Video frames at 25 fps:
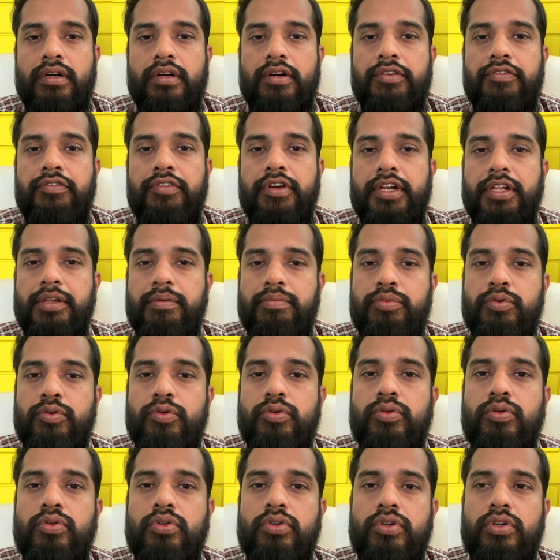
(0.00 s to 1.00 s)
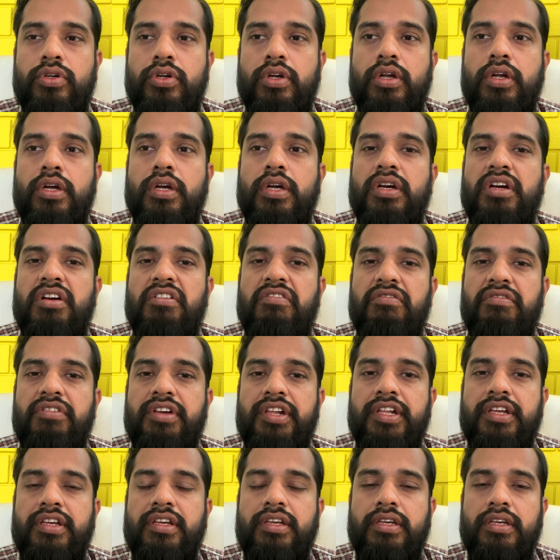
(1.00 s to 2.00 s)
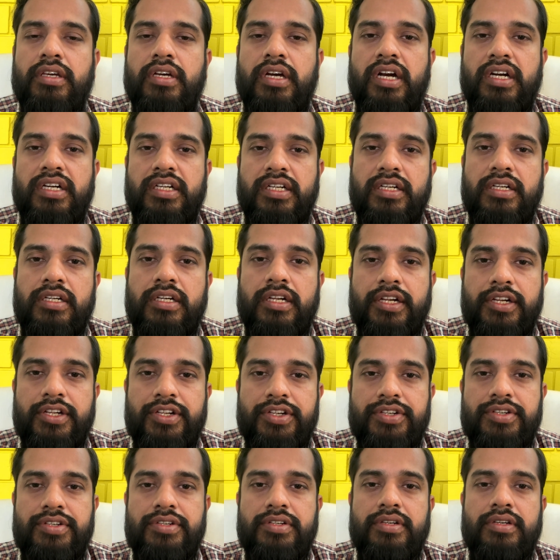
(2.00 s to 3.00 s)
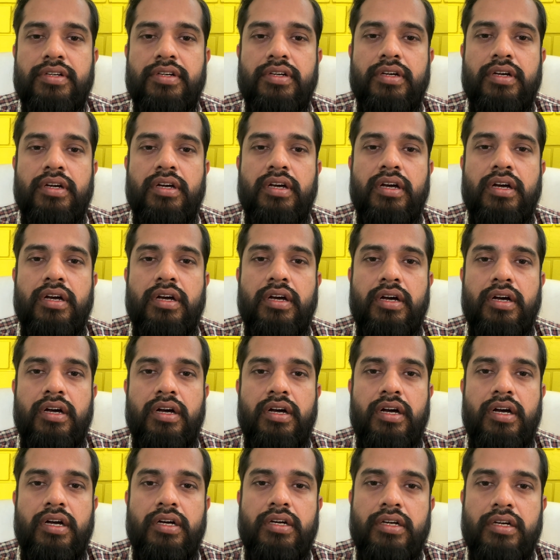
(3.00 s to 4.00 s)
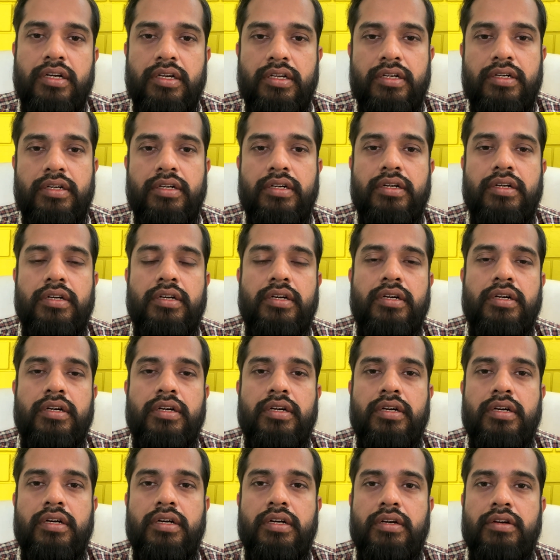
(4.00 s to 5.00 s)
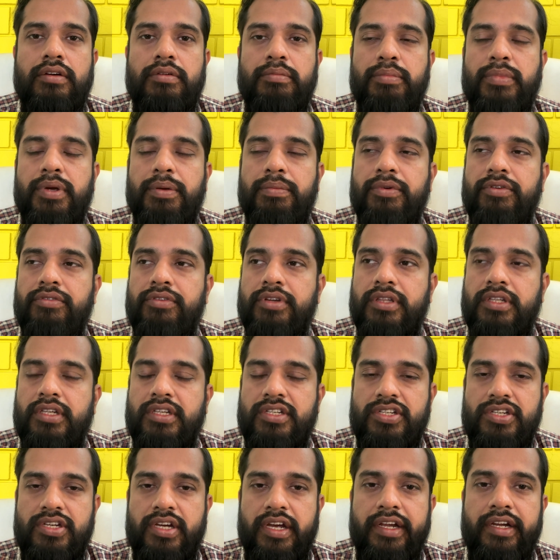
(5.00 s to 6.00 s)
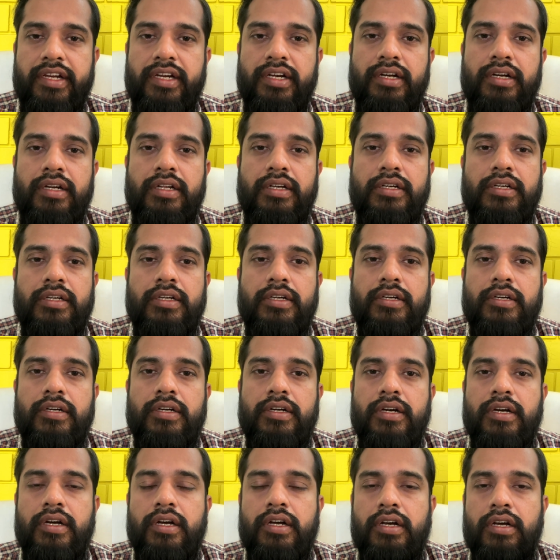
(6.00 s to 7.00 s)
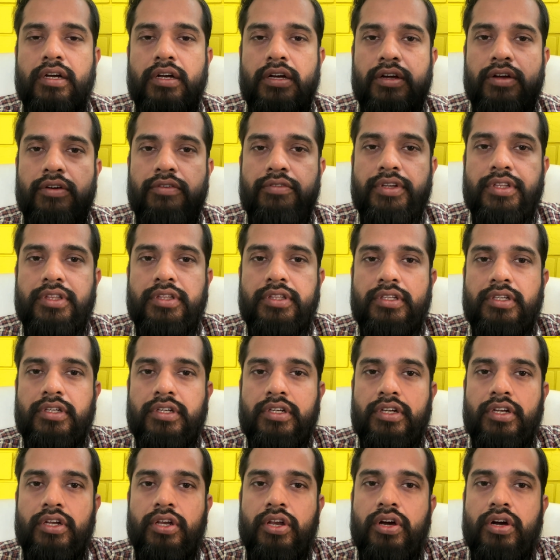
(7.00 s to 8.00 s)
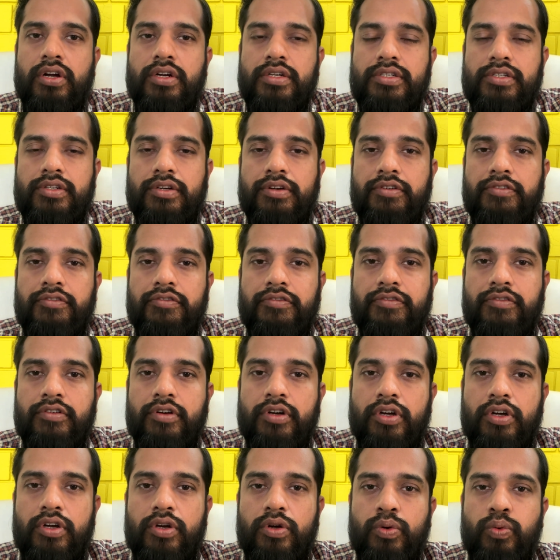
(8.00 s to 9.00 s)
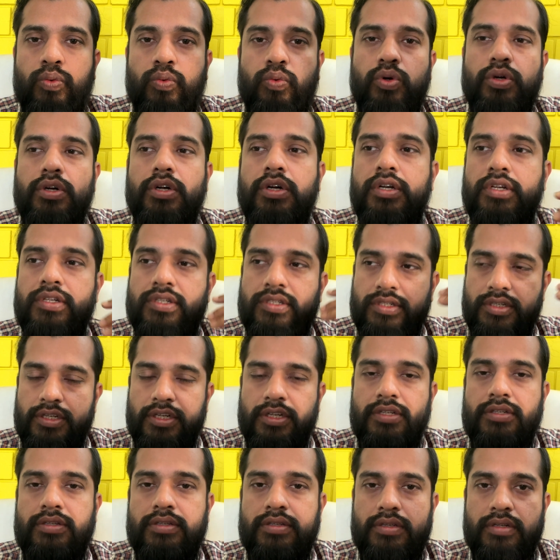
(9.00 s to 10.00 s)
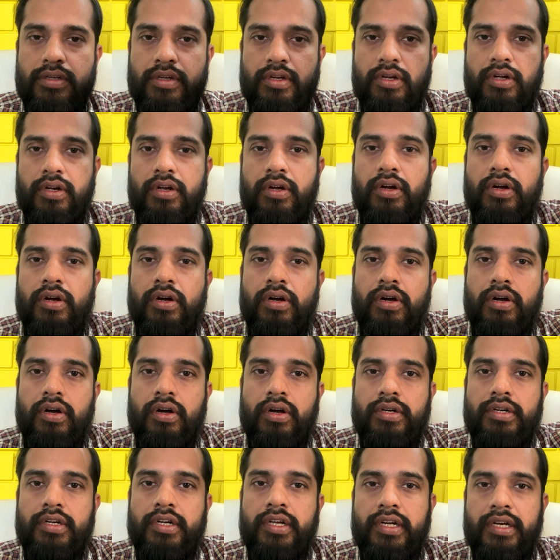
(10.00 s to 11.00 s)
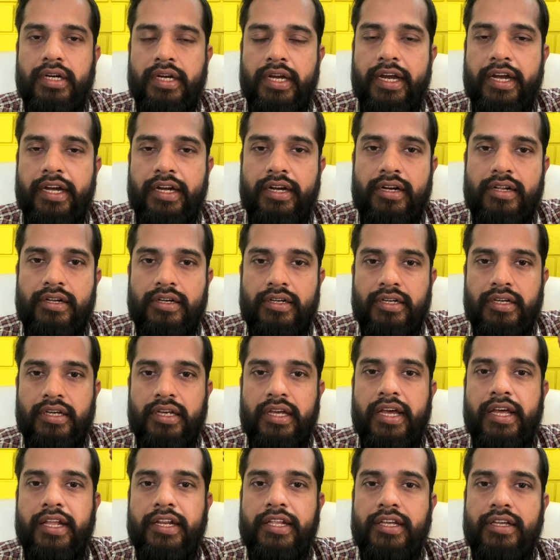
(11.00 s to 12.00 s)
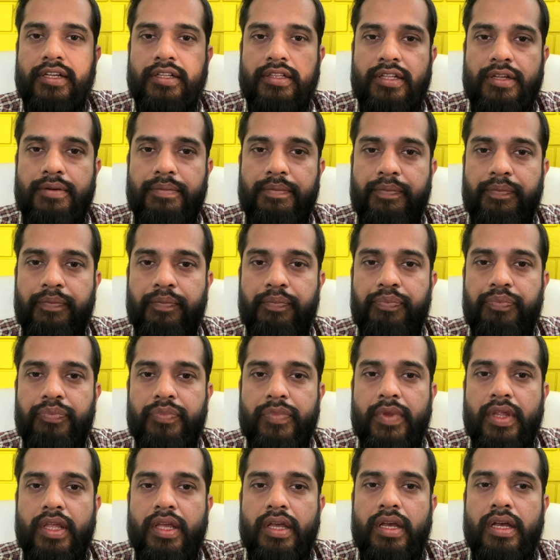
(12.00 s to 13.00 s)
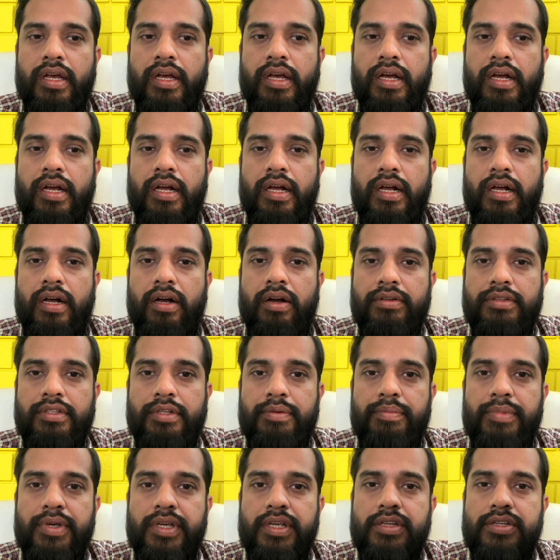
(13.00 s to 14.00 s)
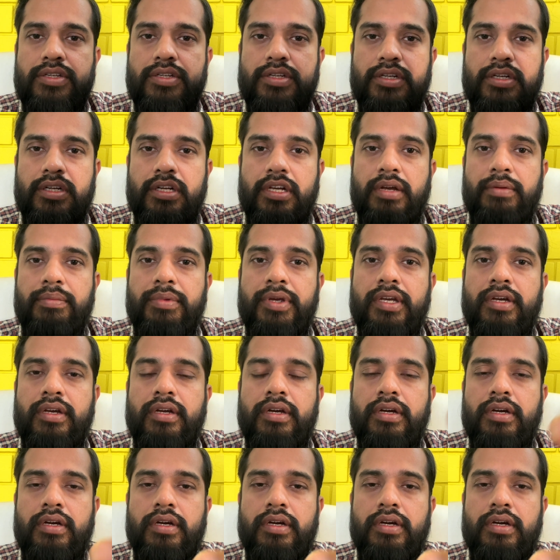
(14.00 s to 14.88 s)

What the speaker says: very poor, very undernourished, hunger, maybe with a child, with lots of wood sticks on her head, carrying them on the beach, coming